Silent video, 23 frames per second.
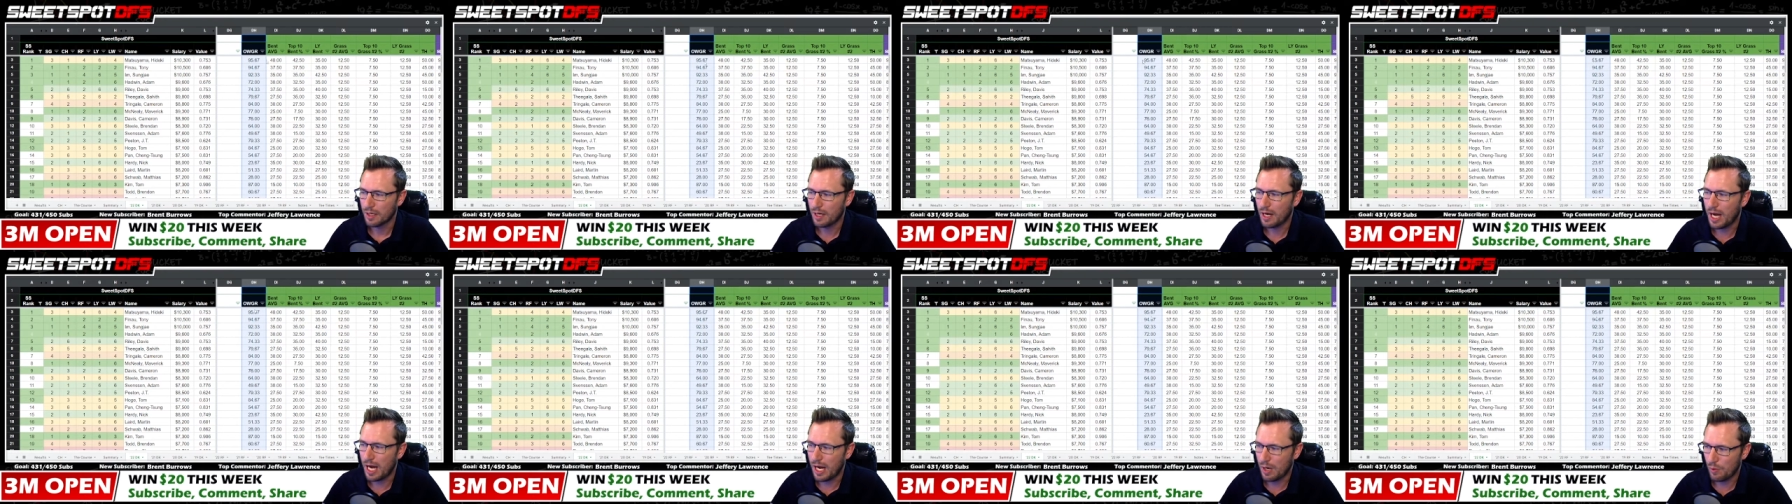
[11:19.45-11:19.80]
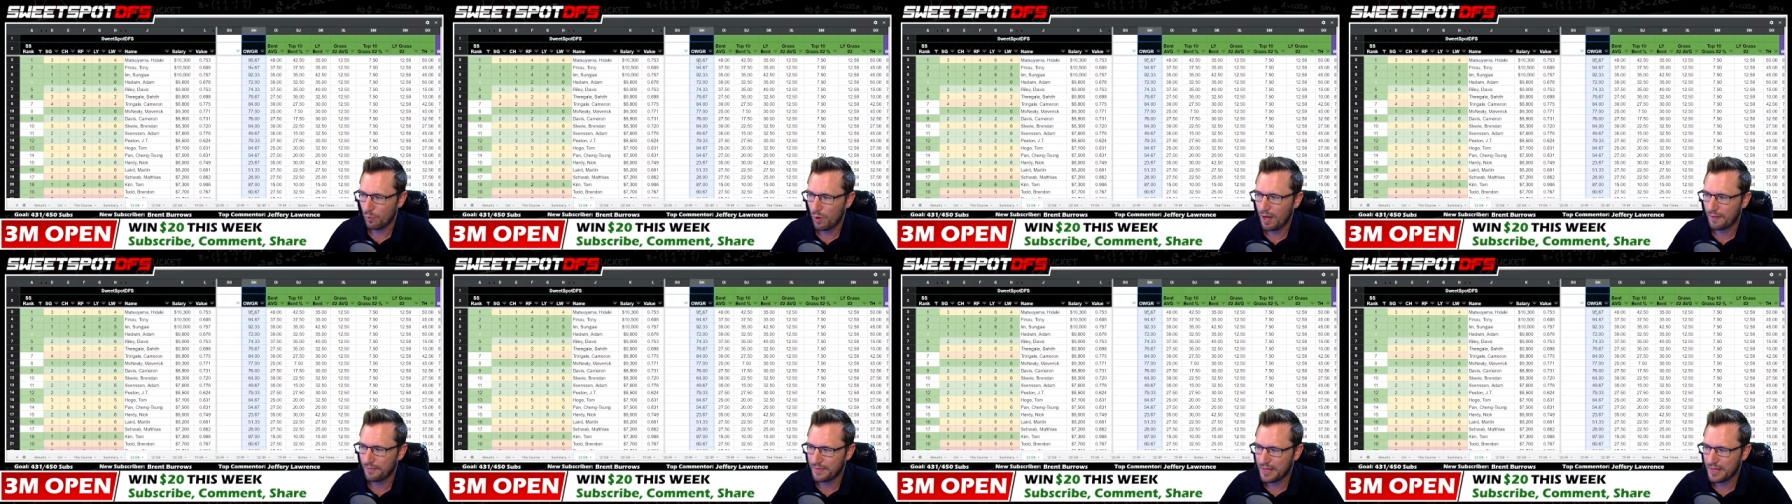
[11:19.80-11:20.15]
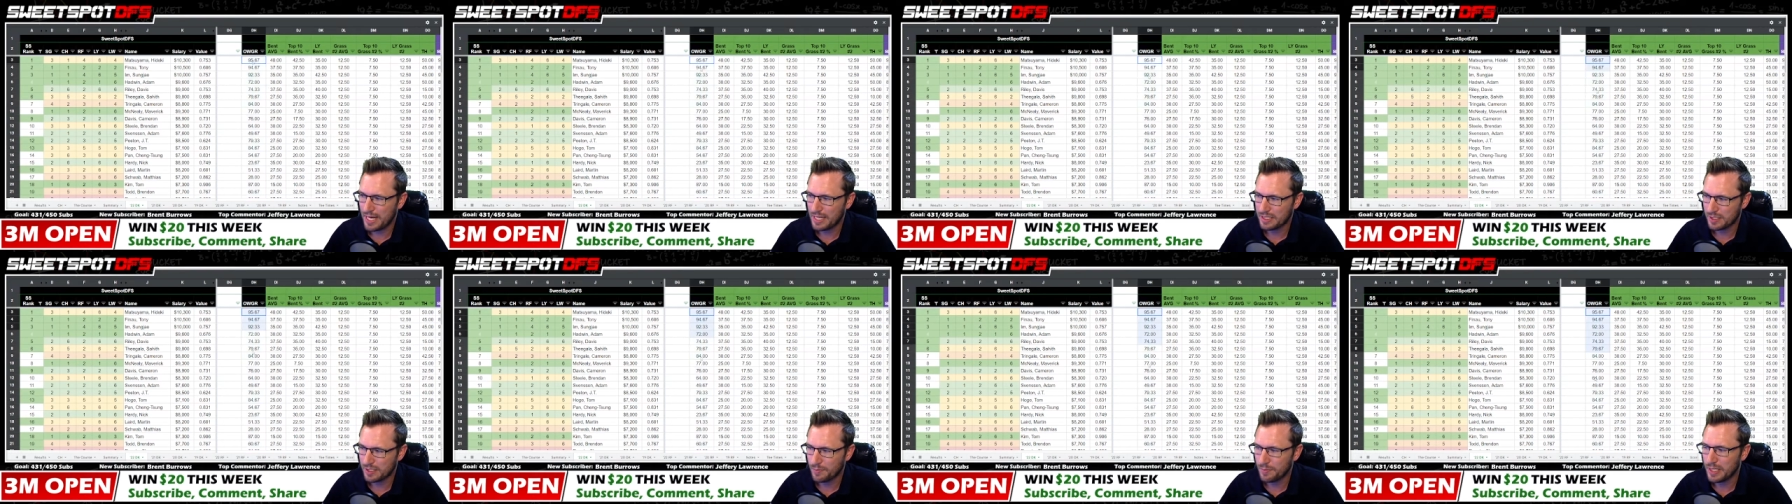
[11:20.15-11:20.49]
I want
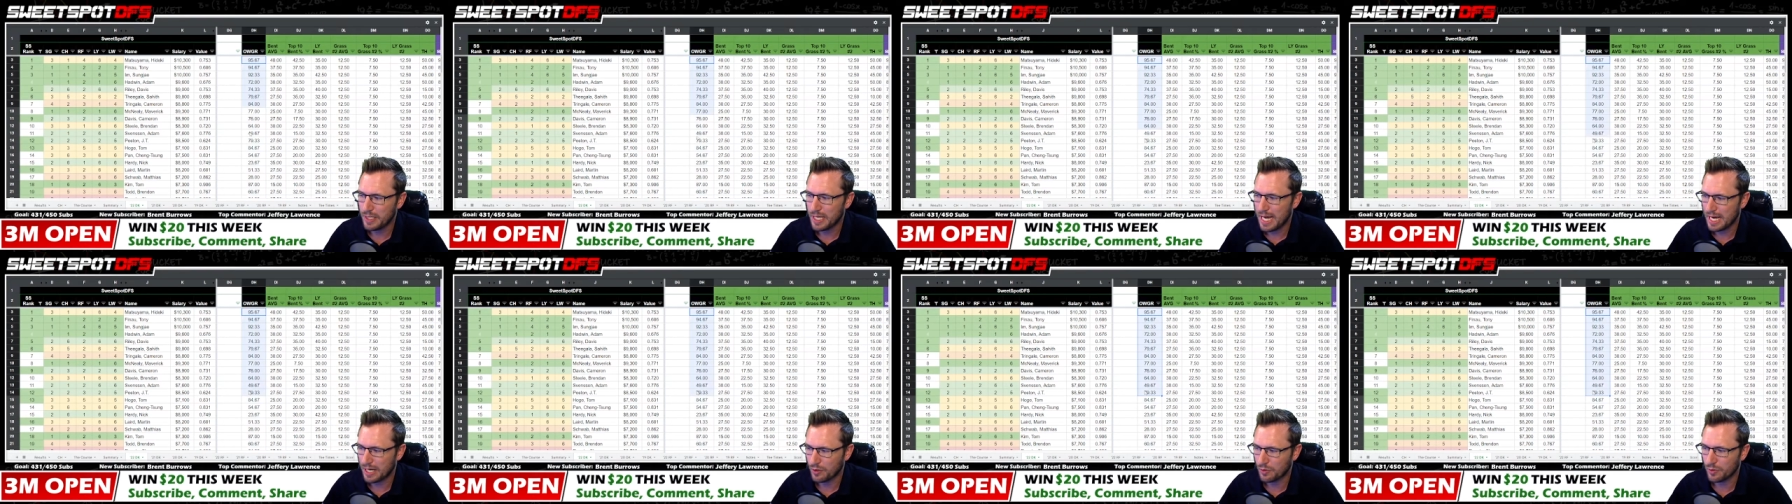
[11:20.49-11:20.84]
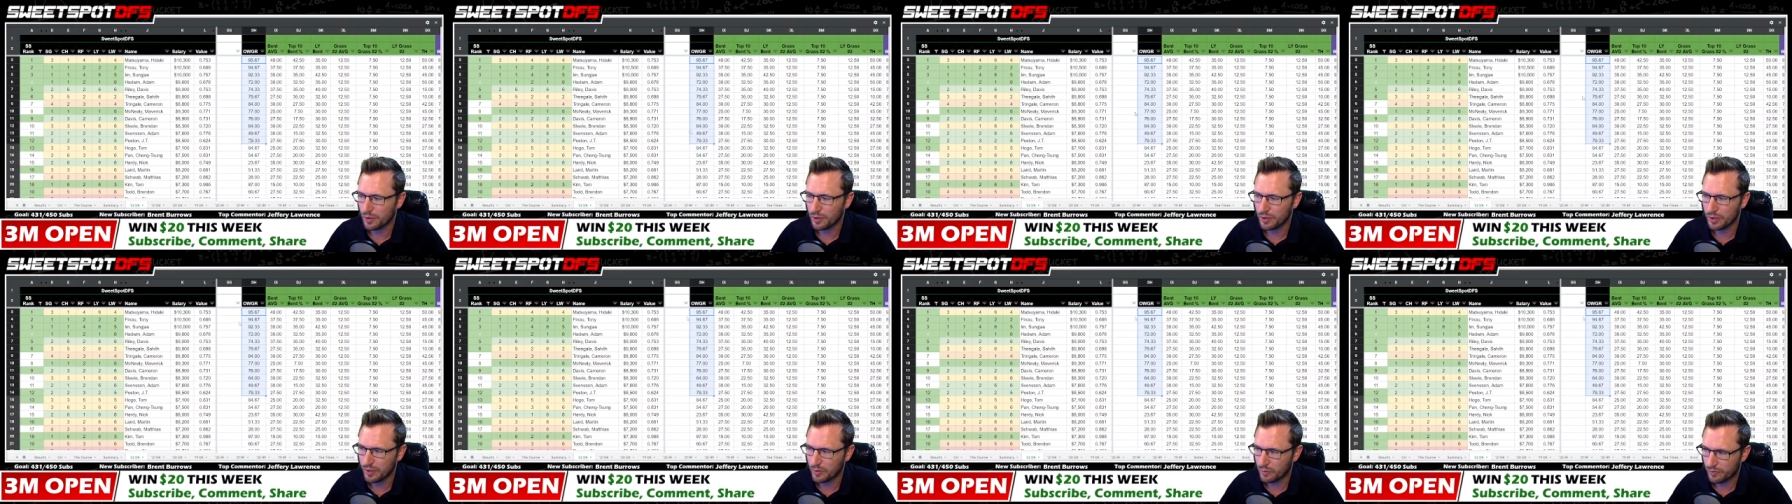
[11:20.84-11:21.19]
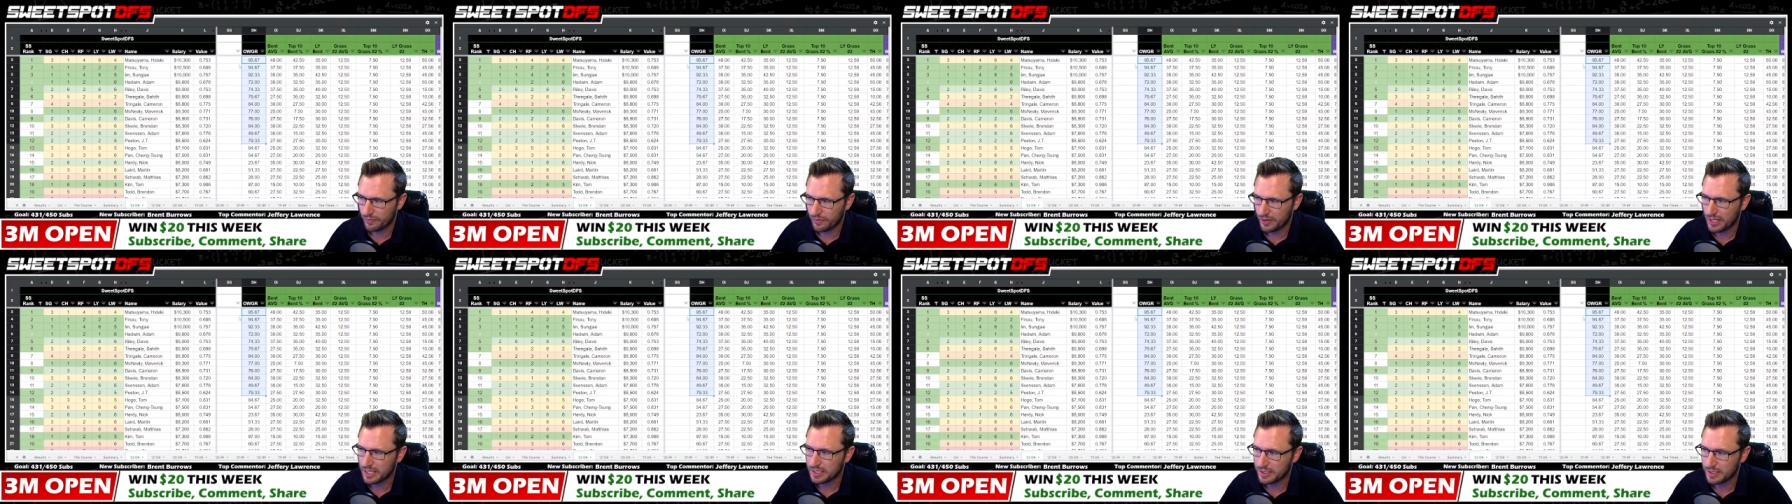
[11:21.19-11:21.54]
that to be accurately
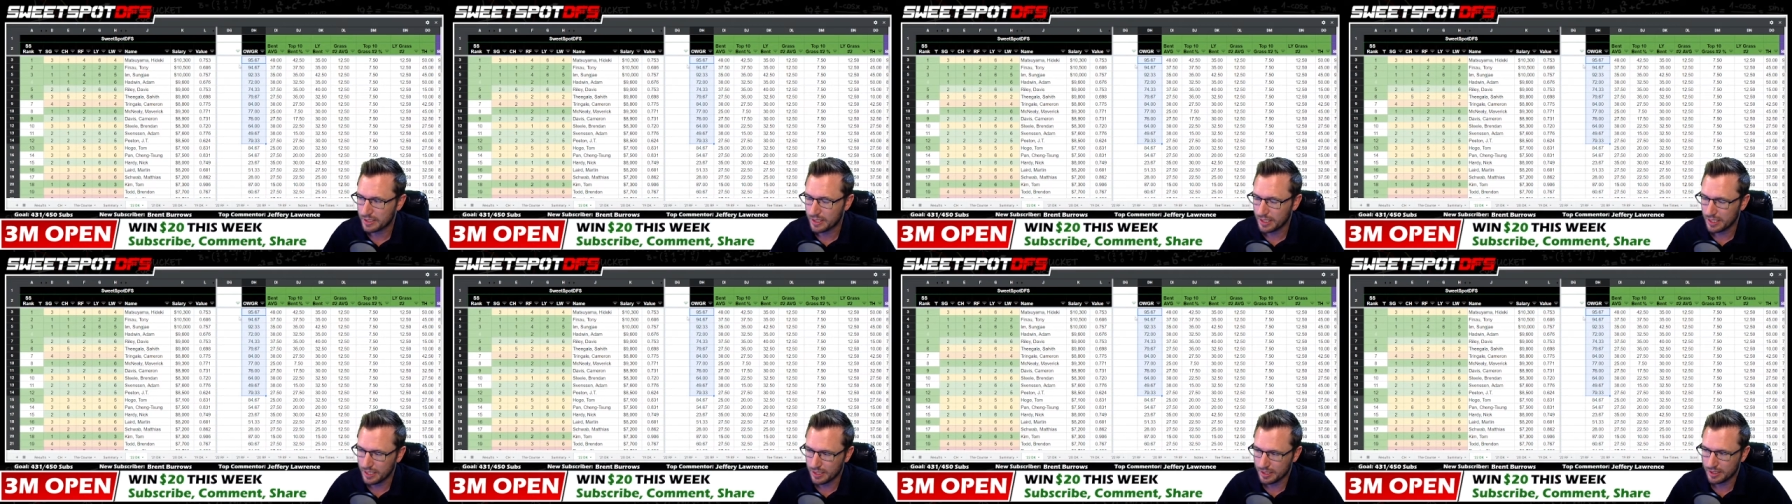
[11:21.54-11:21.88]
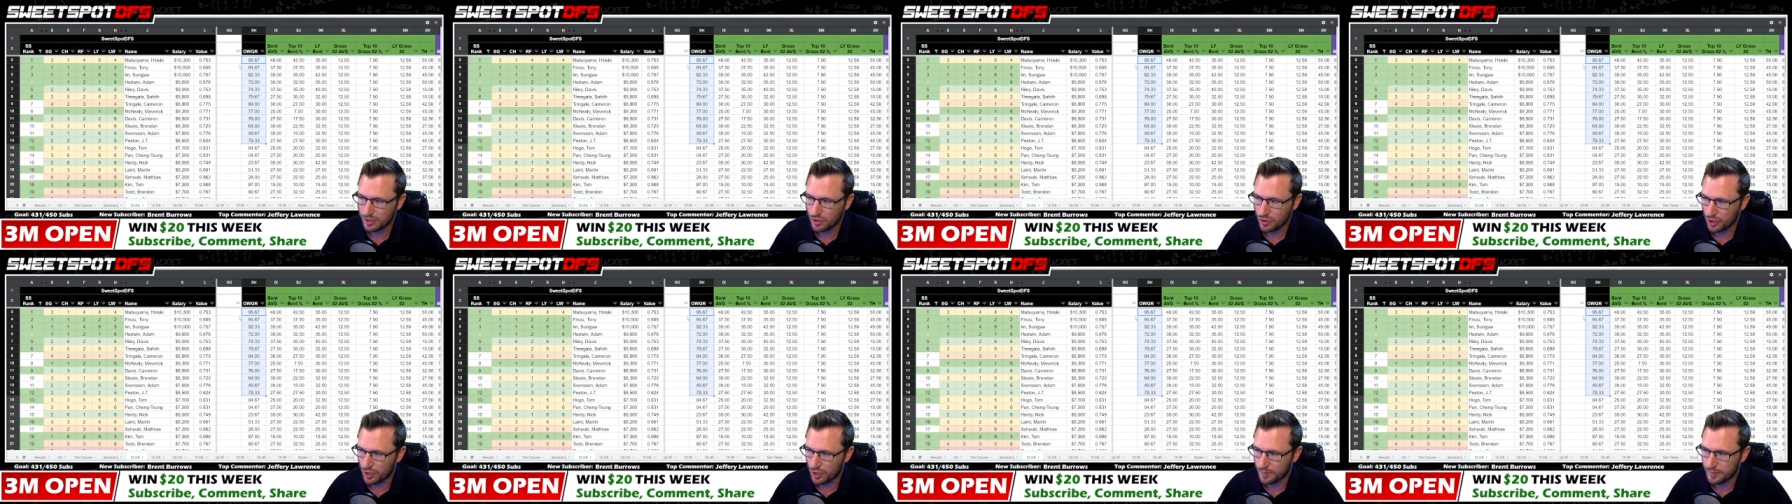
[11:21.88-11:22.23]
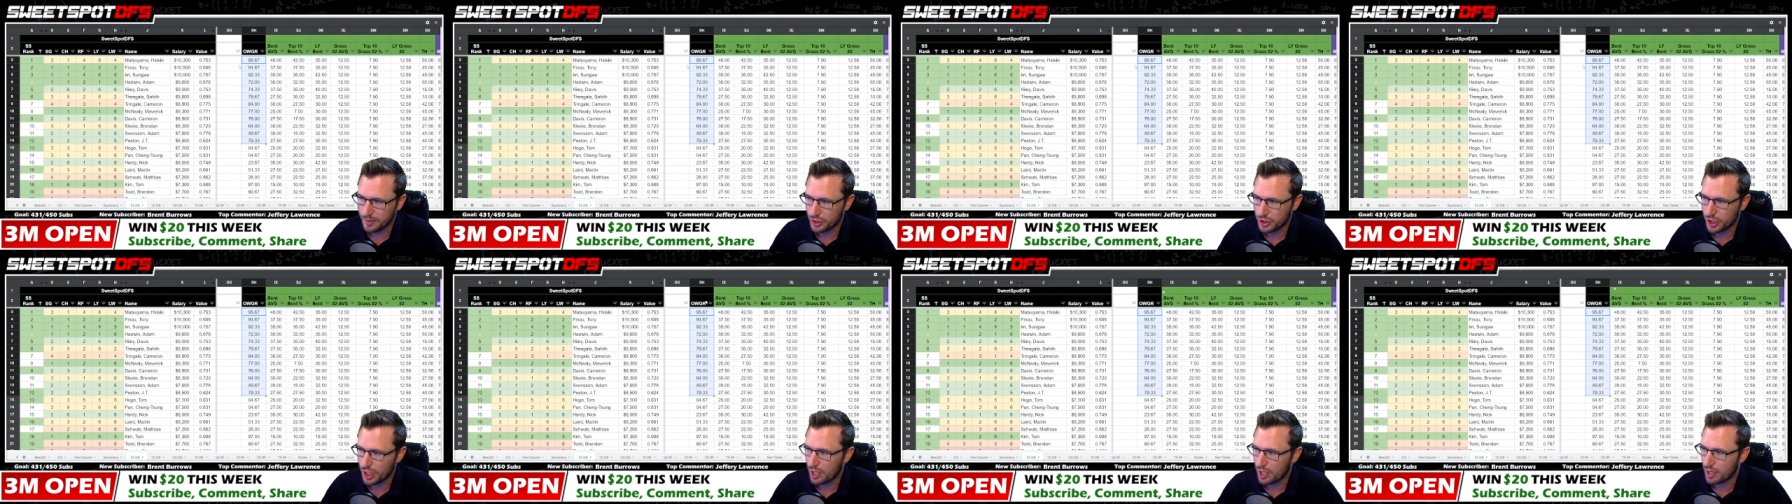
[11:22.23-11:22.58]
reflected in the
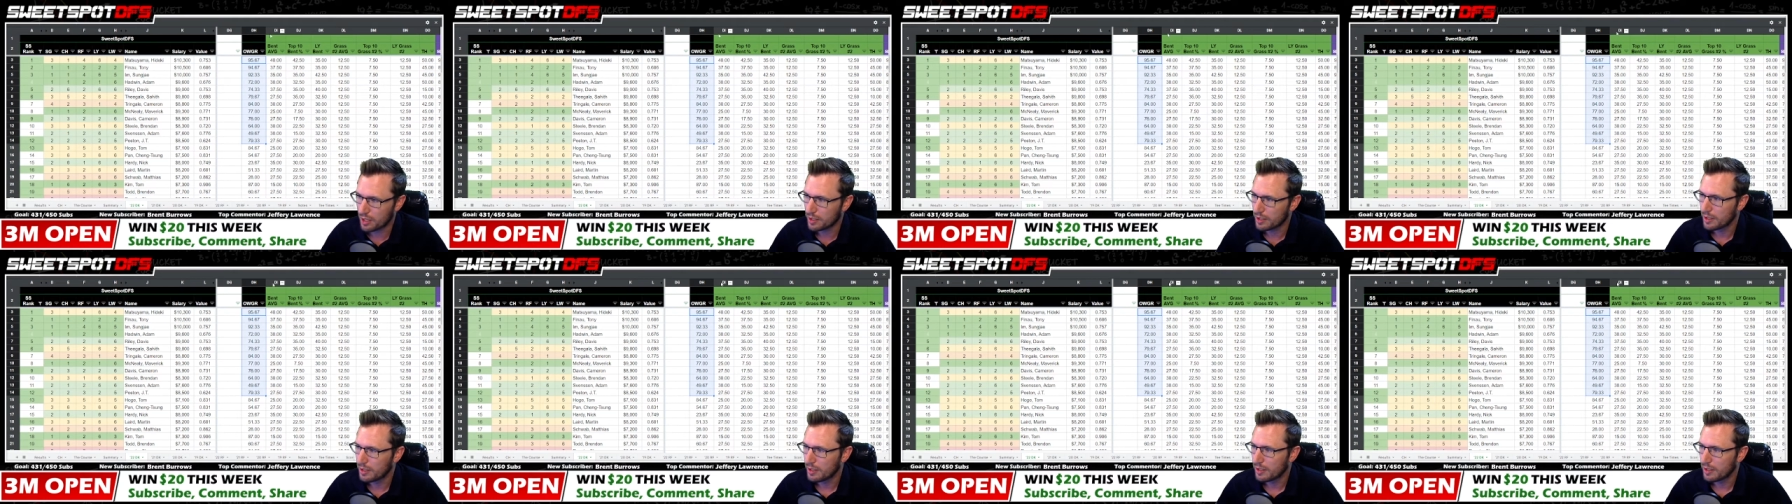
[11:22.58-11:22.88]
OWGR.